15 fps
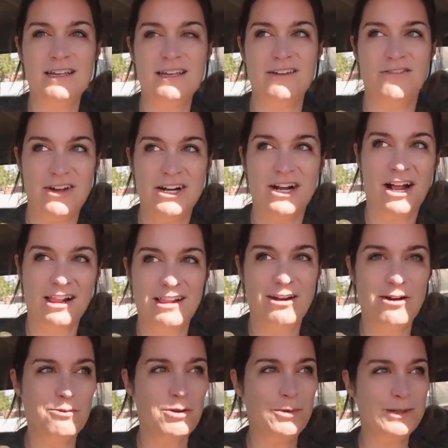if I got
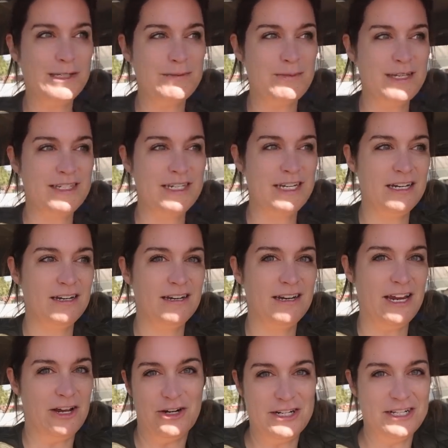there and one was missing,
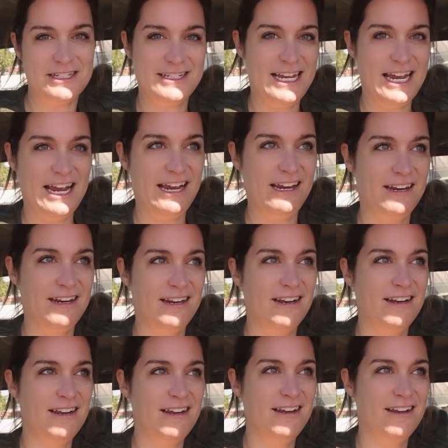he couldn't say,
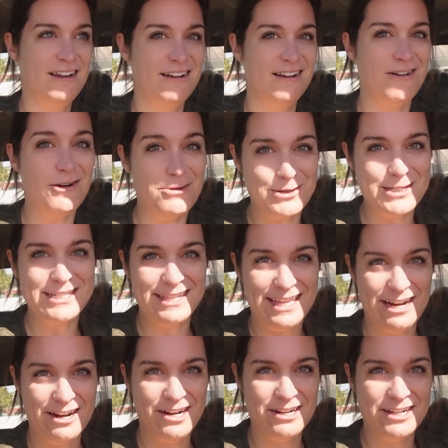oh, it wasn't
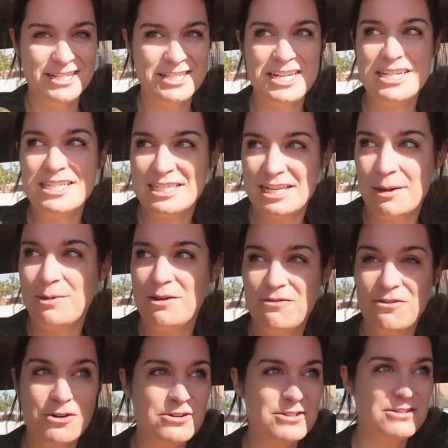there, because he had sent me
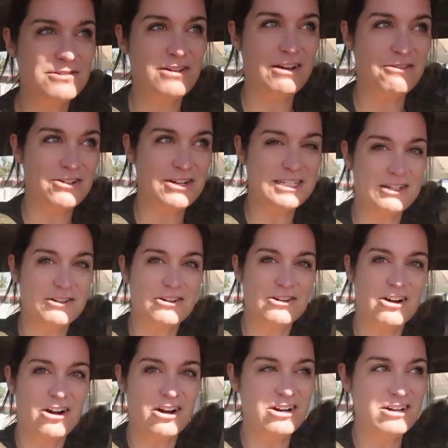photos of every single
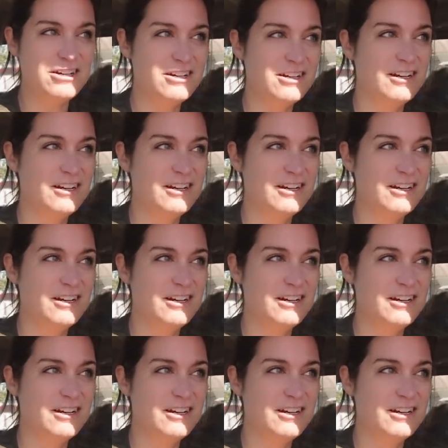card.